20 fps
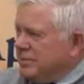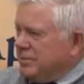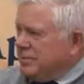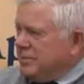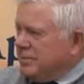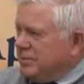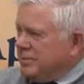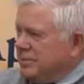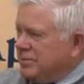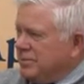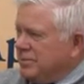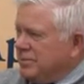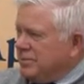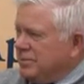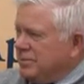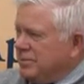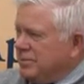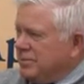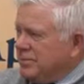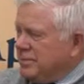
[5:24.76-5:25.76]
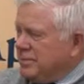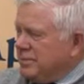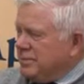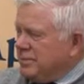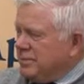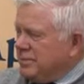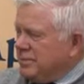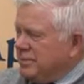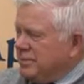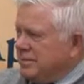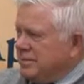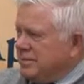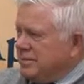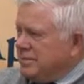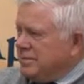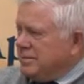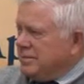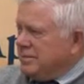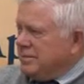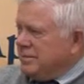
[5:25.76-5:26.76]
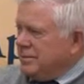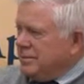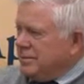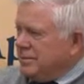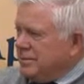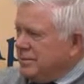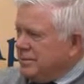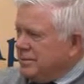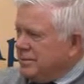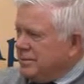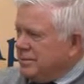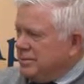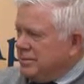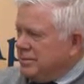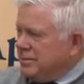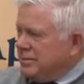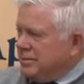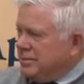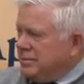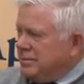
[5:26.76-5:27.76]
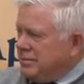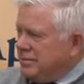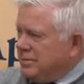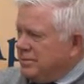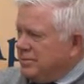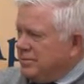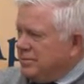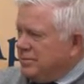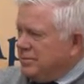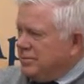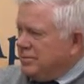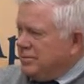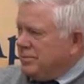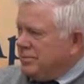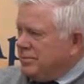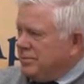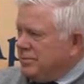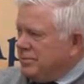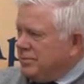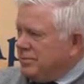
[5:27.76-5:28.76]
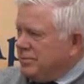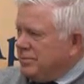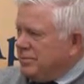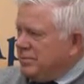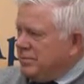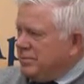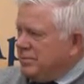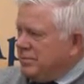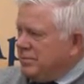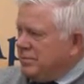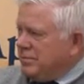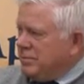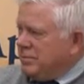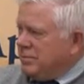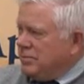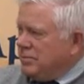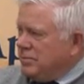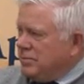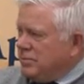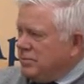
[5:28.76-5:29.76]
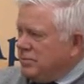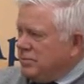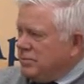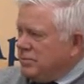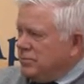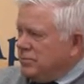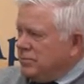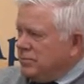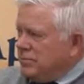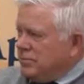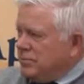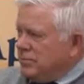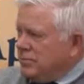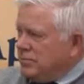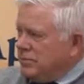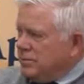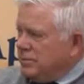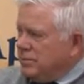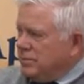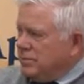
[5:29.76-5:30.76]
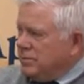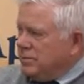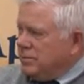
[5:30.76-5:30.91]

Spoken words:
No words are spoken by the person on screen.